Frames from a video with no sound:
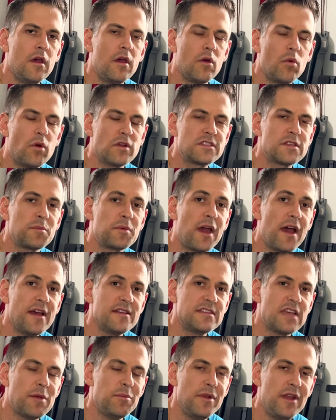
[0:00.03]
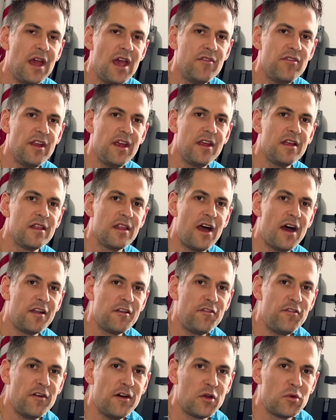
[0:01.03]
What's up guys? I've been having a lot
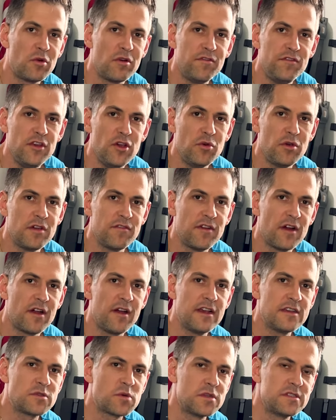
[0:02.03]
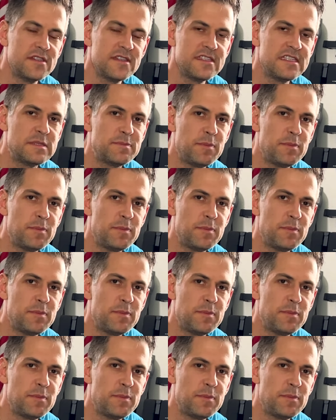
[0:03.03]
of fun reviewing various resistance